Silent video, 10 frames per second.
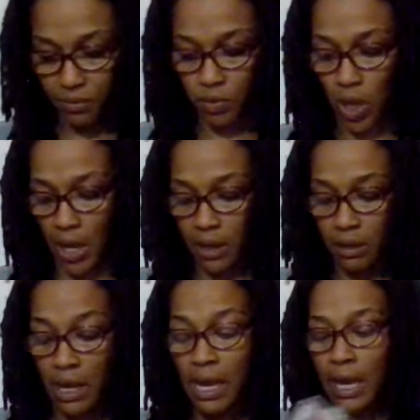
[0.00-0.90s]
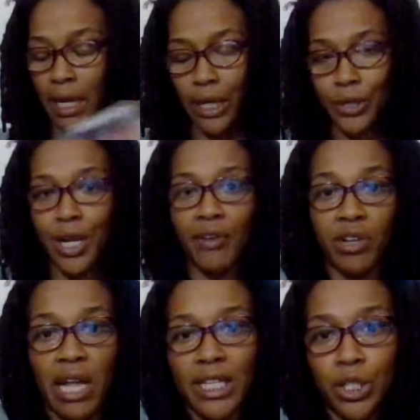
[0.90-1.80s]
Okay? And it could have a
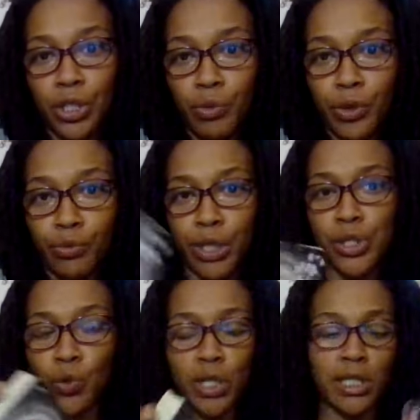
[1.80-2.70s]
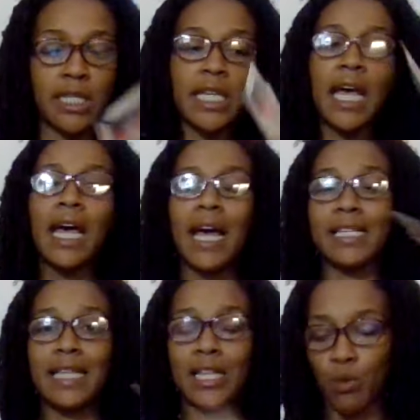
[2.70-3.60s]
lot to do with resources, as
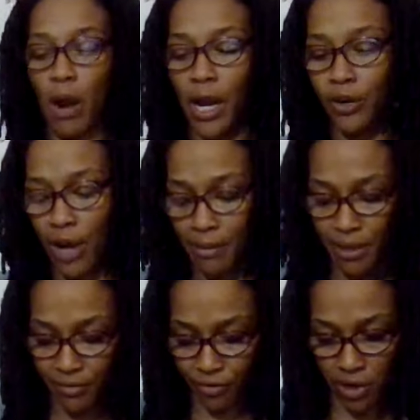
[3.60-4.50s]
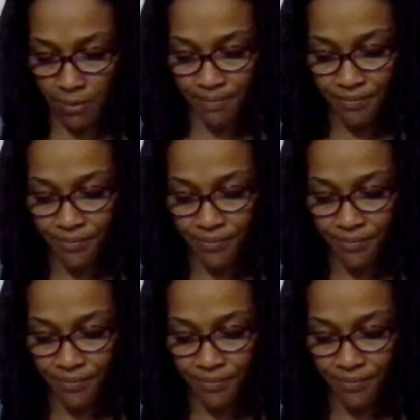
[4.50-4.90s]
that's where I grabbed it from.